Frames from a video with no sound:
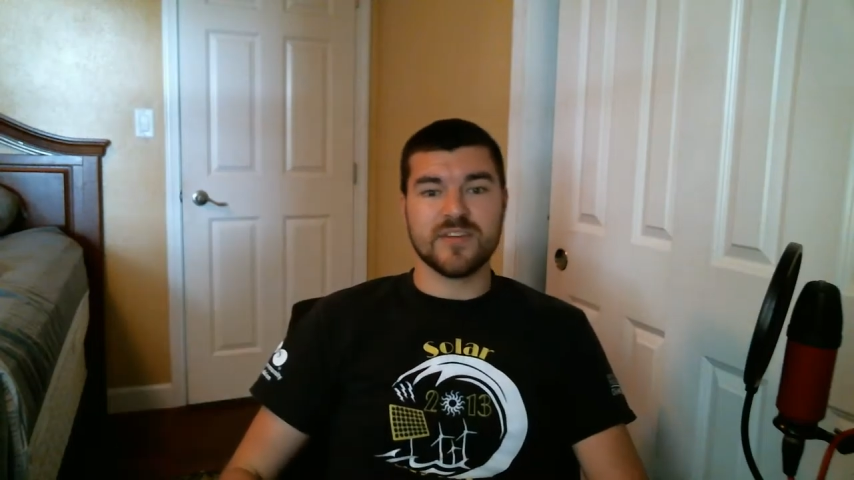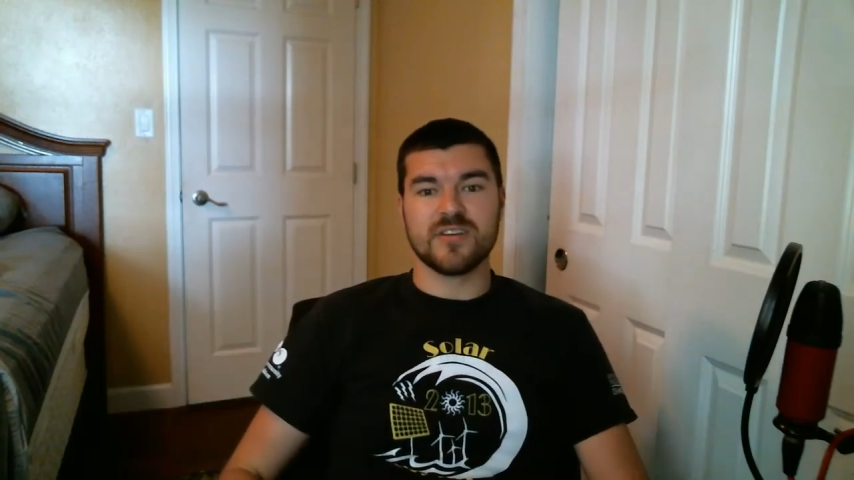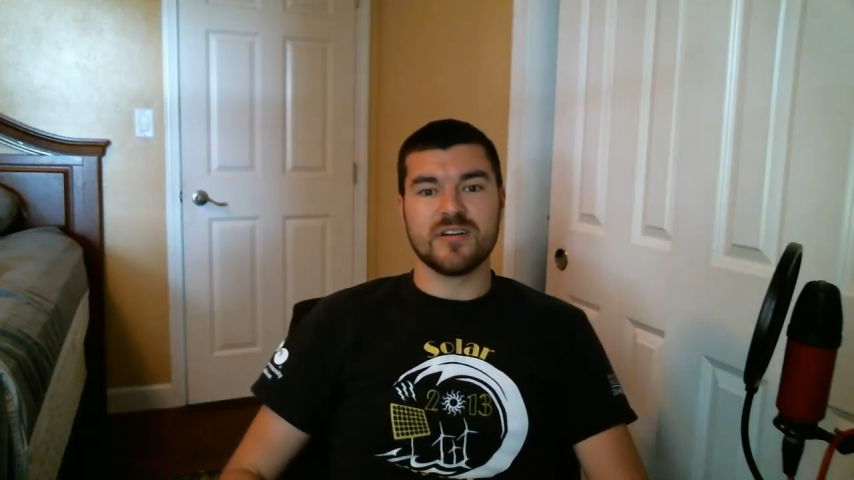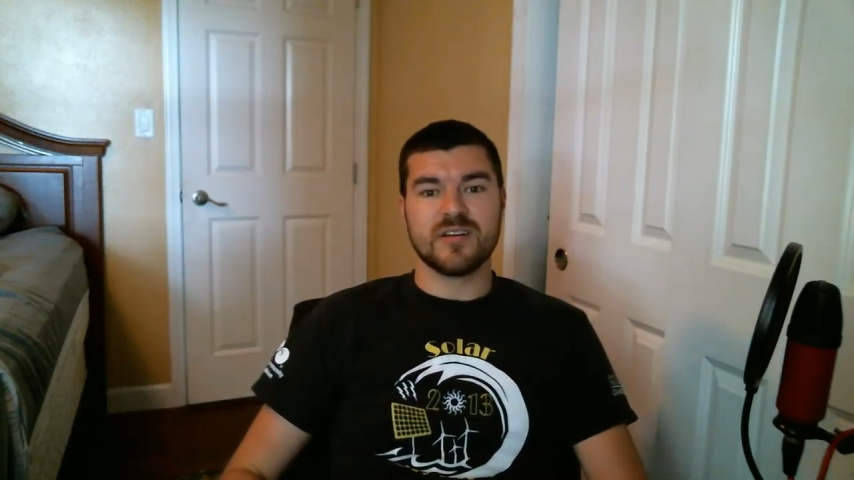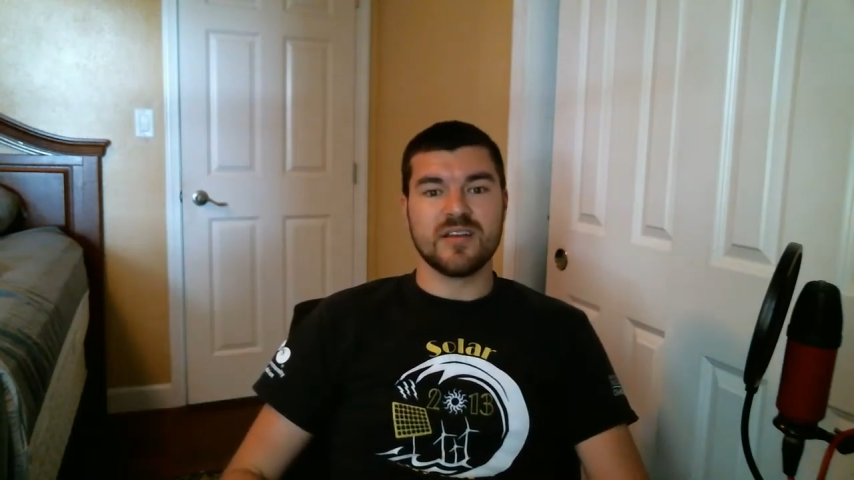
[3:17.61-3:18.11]

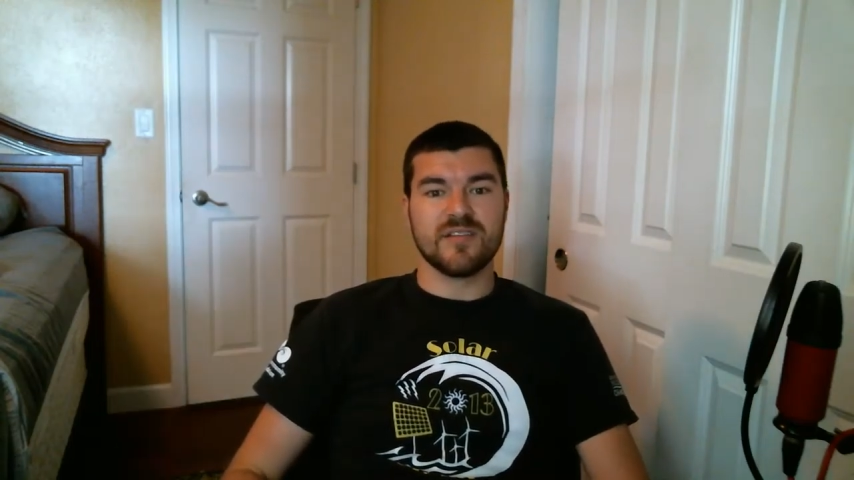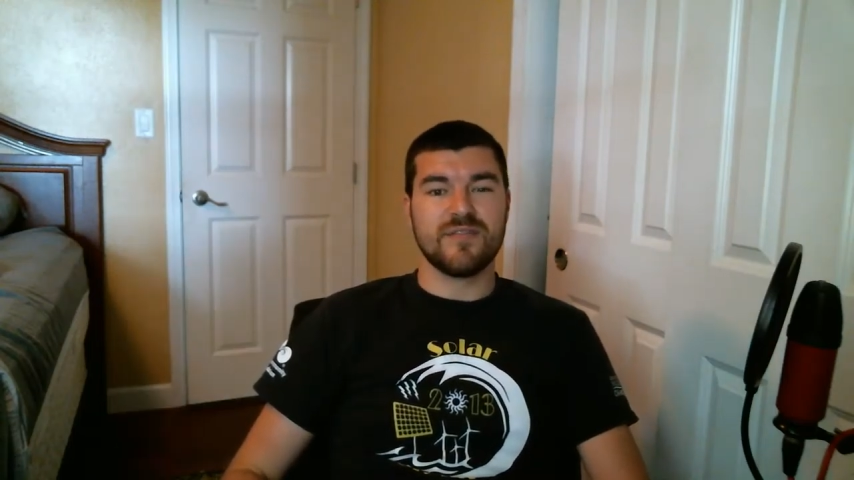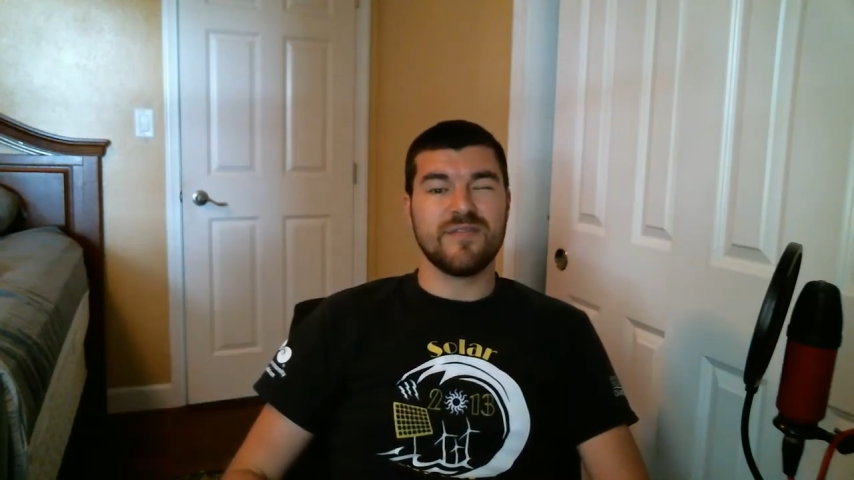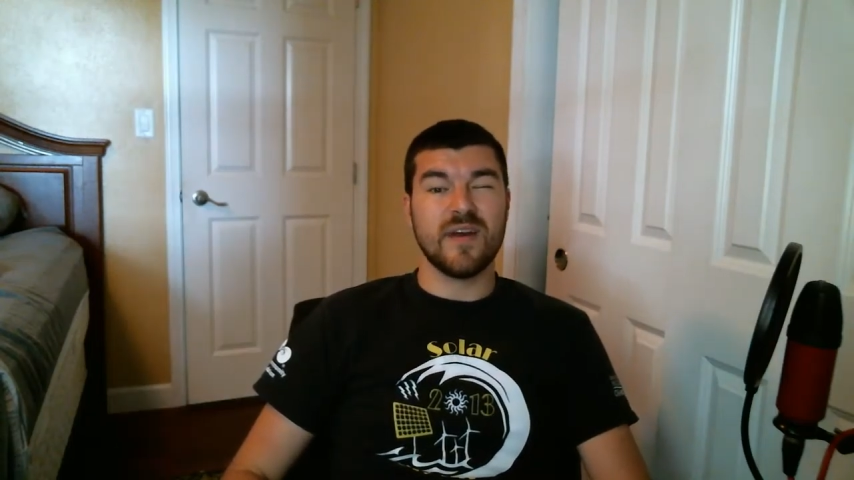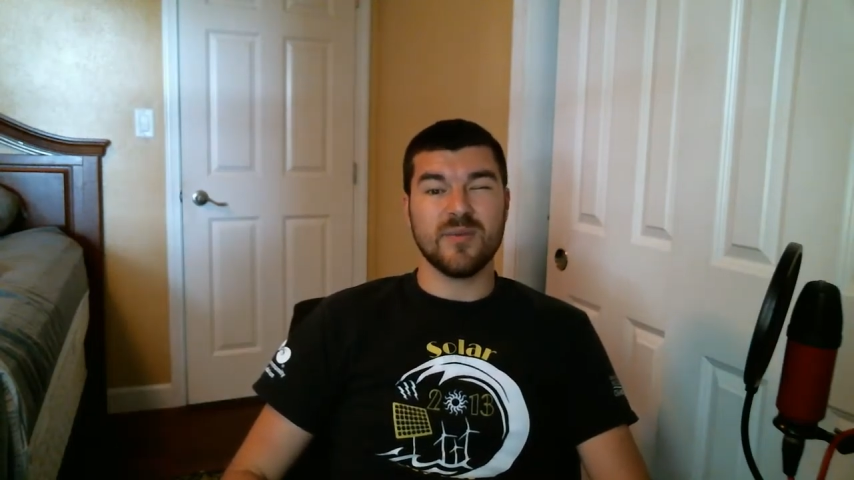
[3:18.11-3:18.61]
song done in
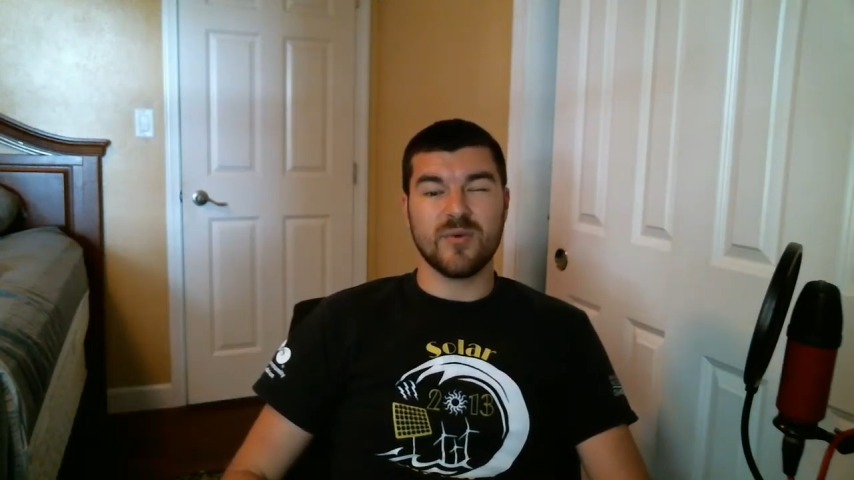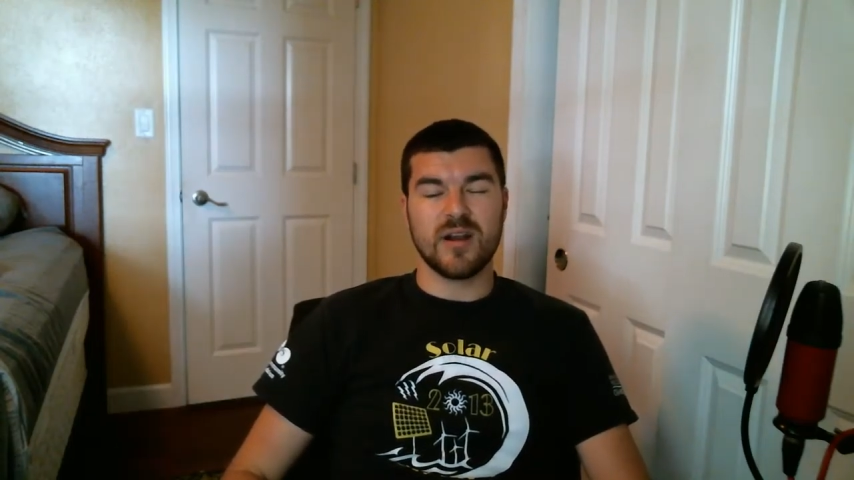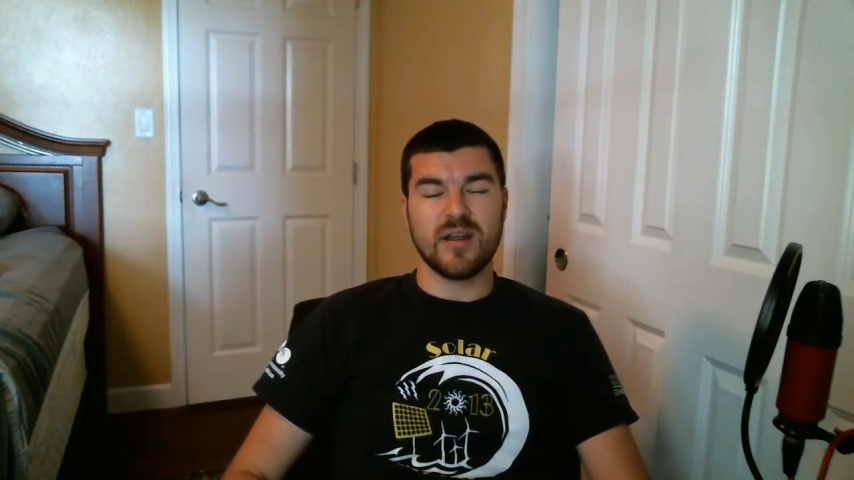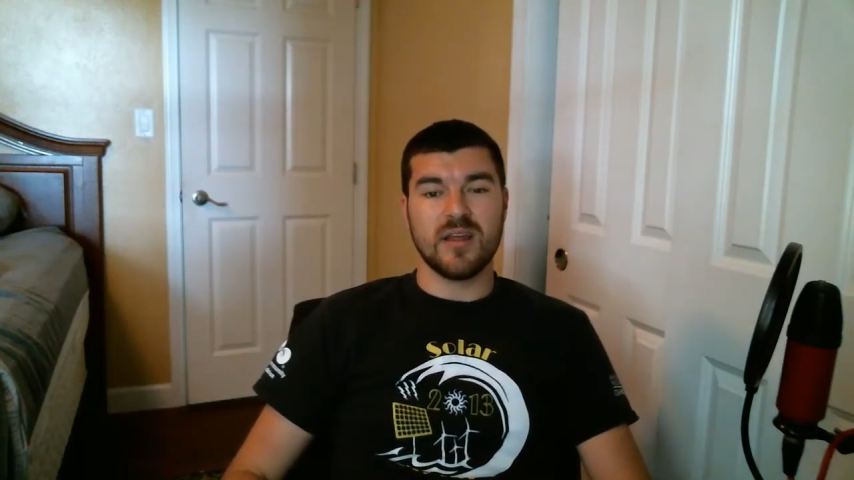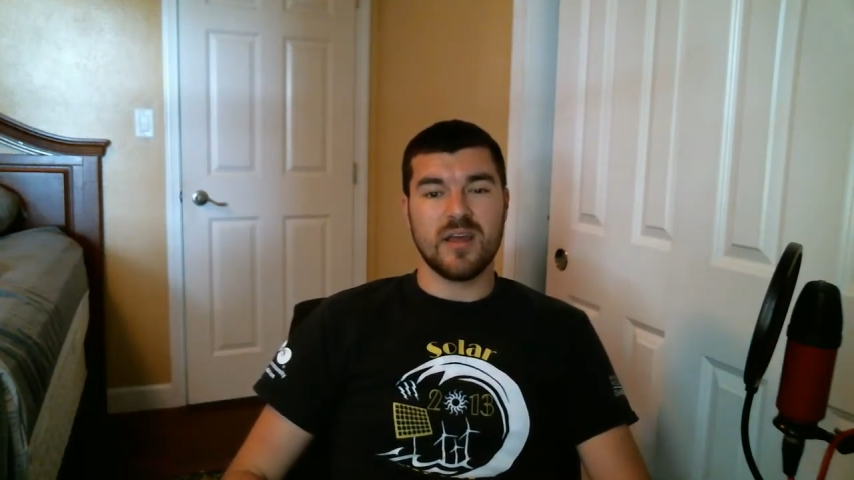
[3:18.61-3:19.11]
February.